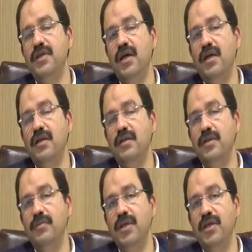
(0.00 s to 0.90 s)
are
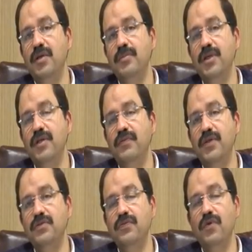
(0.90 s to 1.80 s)
the medium in
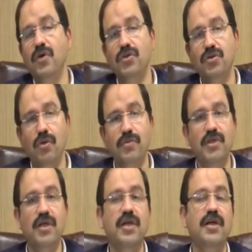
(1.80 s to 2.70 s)
which
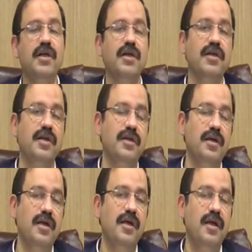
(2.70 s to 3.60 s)
workshops are conducted,
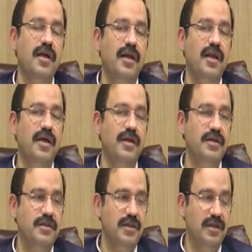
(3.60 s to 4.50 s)
like
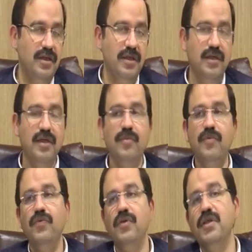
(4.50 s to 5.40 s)
recently, day
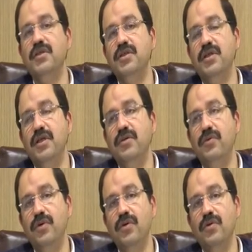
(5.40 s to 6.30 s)
before yesterday, and
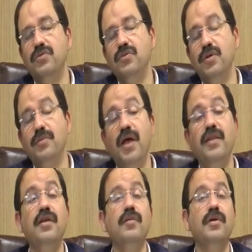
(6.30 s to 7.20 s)
today also in
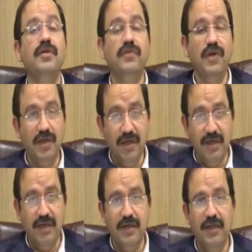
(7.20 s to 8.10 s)
Hyderabad we are
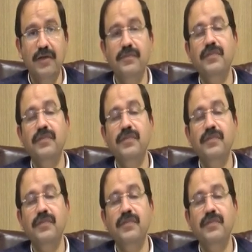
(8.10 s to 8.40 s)
conducting